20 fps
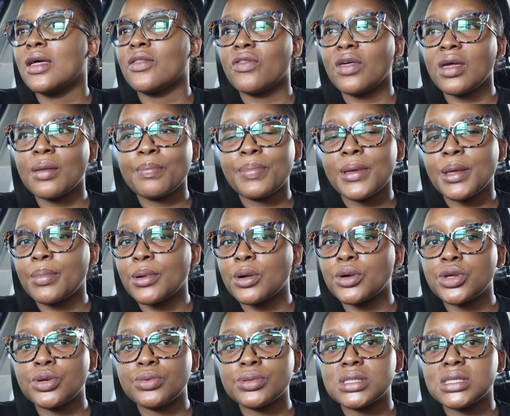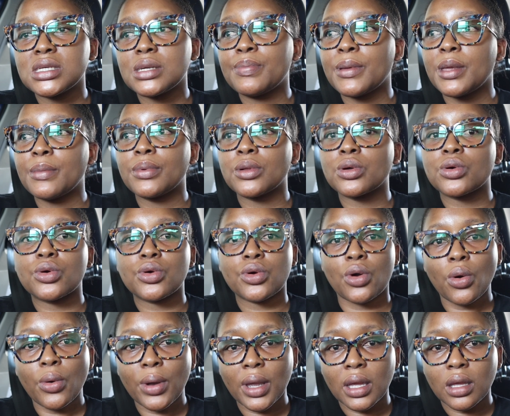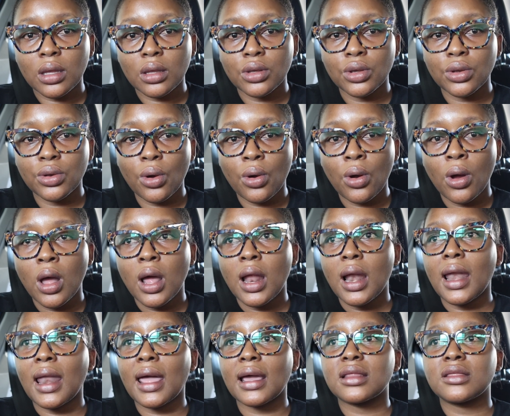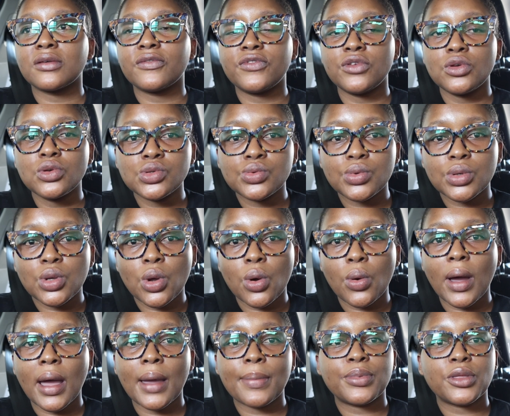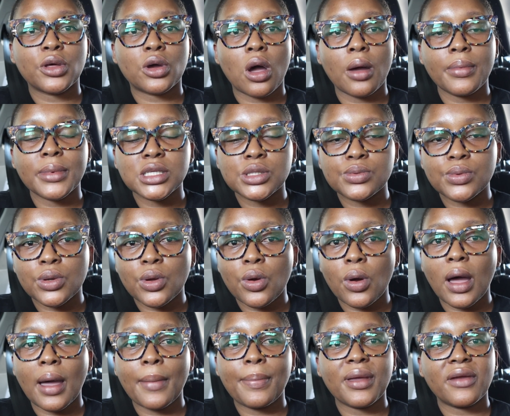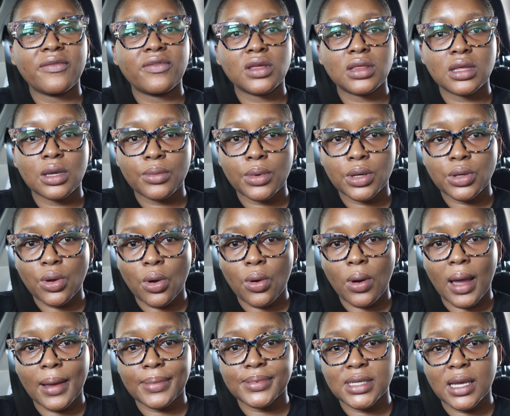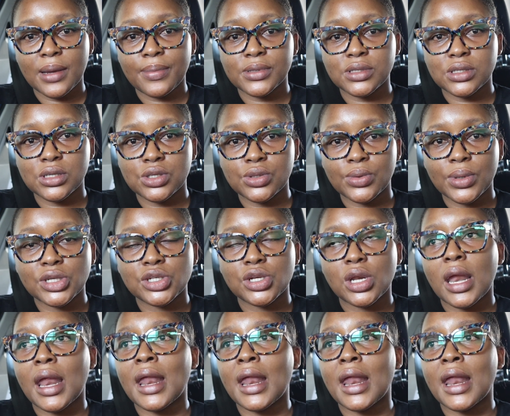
then people, you would see people growing, you know, like the views would go up, the comments would go up, everything would go up, type of situation.